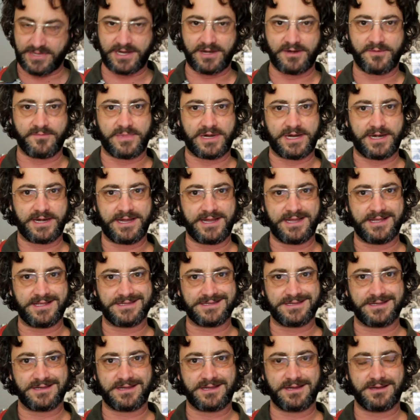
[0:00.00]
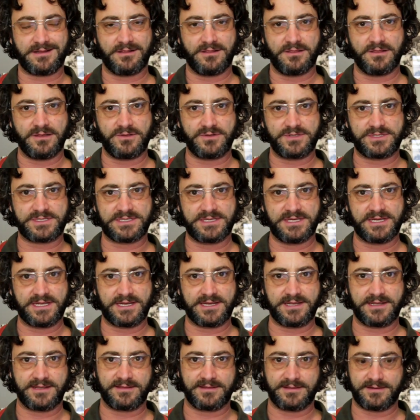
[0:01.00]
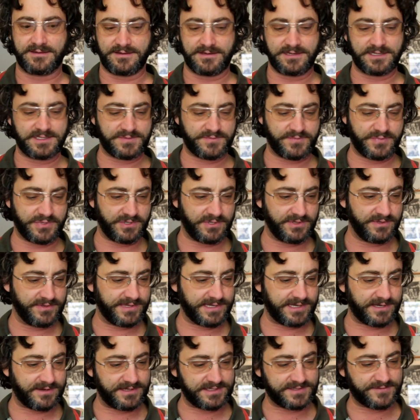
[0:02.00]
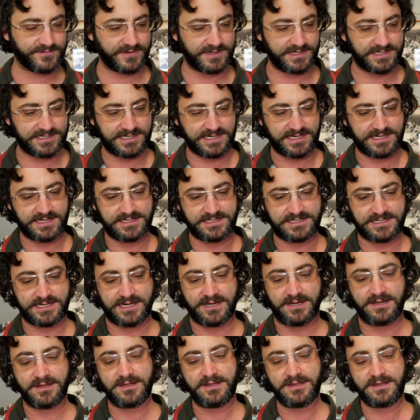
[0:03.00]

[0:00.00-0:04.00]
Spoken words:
by Armani has a kind of loose knitting that gets pulled, as far as I can tell.